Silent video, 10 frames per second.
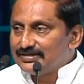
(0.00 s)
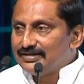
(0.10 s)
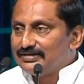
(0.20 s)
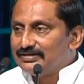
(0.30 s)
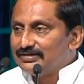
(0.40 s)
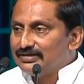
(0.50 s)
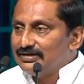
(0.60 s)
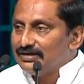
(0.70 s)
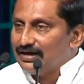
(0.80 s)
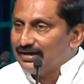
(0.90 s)

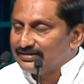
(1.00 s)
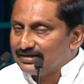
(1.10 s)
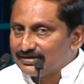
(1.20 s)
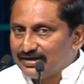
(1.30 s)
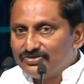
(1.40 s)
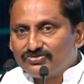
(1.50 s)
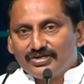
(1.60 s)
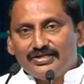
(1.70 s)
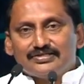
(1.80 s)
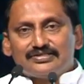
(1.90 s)
and other
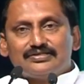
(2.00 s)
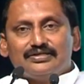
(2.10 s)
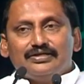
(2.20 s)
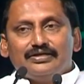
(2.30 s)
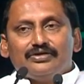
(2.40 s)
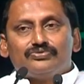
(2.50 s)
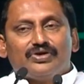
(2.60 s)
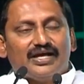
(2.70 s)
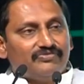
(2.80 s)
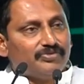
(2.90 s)
countries, to
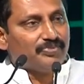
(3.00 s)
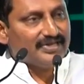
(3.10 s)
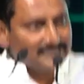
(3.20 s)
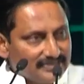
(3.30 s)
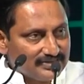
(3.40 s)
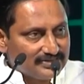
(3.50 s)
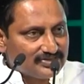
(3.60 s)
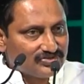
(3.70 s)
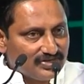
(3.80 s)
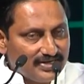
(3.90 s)
have a pleasant
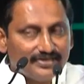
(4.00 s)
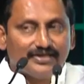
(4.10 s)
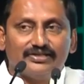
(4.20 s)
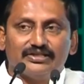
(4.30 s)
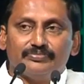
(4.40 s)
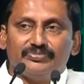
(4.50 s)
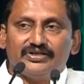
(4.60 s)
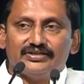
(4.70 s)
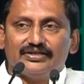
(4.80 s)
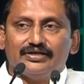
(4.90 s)
stay in
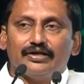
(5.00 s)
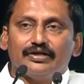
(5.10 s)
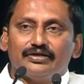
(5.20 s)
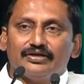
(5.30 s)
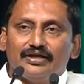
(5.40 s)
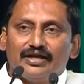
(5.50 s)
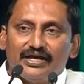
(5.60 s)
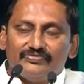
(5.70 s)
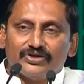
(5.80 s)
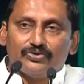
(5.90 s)
Hyderabad and
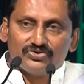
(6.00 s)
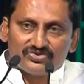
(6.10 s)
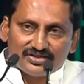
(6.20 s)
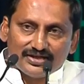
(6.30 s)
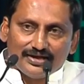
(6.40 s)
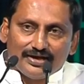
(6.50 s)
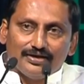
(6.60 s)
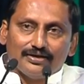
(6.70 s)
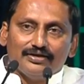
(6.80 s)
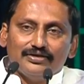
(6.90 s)
have a good stay
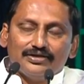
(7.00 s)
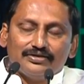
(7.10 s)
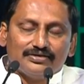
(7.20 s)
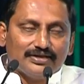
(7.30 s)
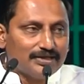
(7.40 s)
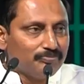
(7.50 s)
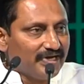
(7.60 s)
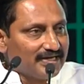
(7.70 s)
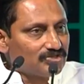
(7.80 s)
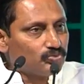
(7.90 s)
and take
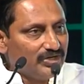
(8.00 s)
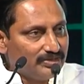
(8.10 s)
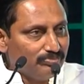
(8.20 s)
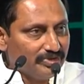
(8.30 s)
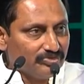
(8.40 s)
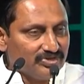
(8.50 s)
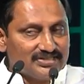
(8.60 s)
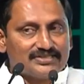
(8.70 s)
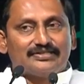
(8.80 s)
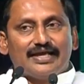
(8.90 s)
back sweet memories.
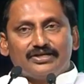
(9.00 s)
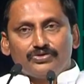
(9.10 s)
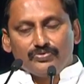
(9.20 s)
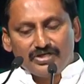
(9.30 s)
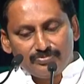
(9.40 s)
Thank you very